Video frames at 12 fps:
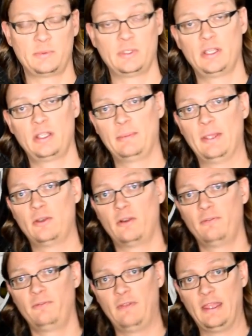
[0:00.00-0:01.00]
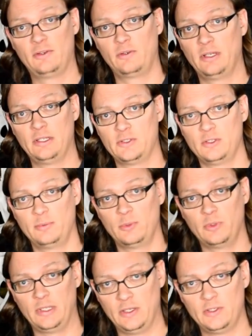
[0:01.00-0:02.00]
we're talking about are factory
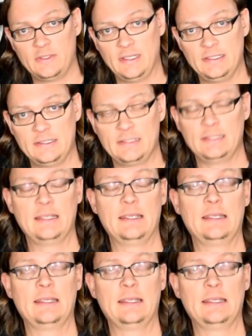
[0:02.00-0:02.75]
Subaru gear sets,